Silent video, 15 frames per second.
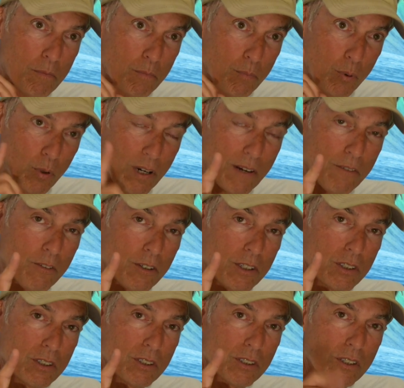
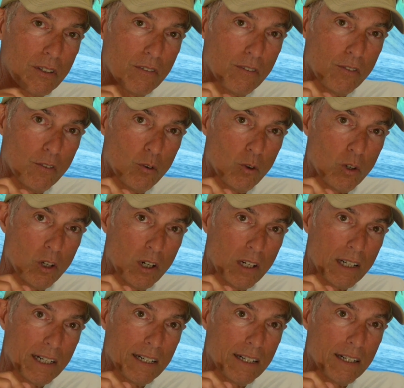preference
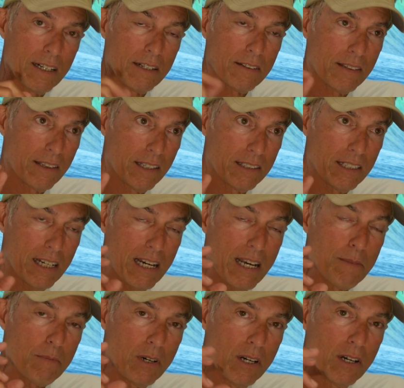for the
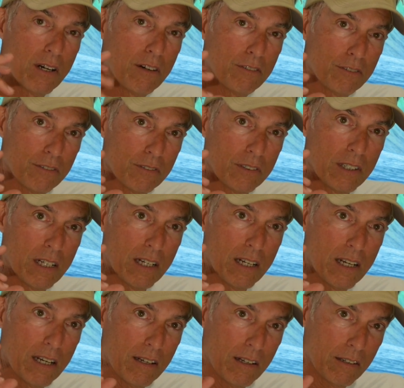type of
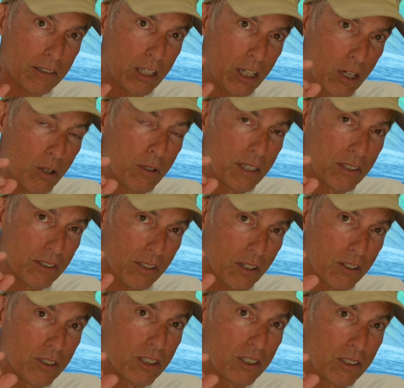coatings
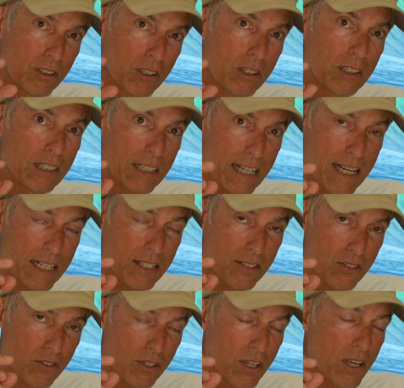on your
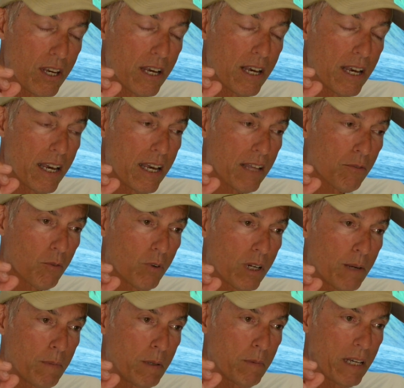glasses. And
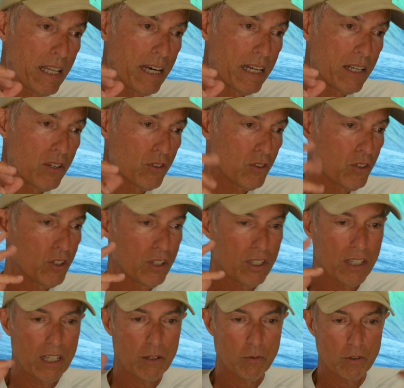what I mean by that is you
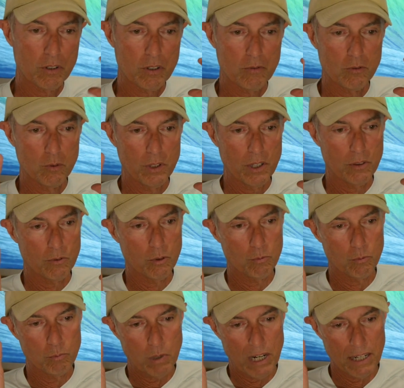can get them with,
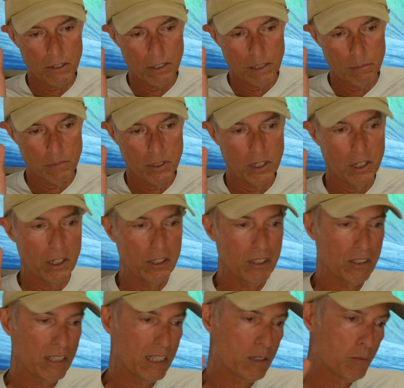with bright green mirror,
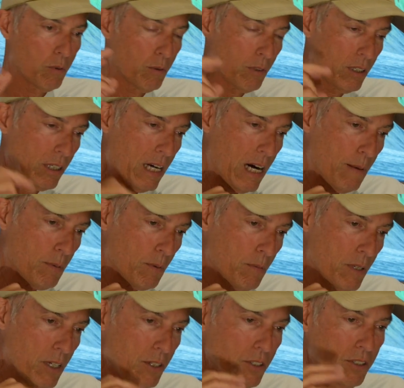you can get them with copper
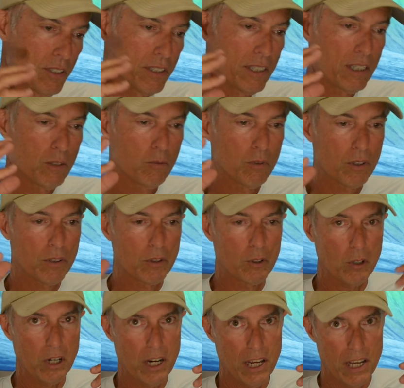mirror, you can get them with
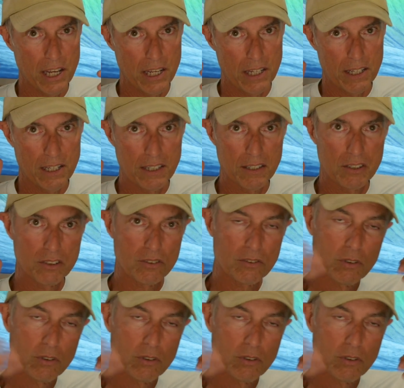gray. And there's,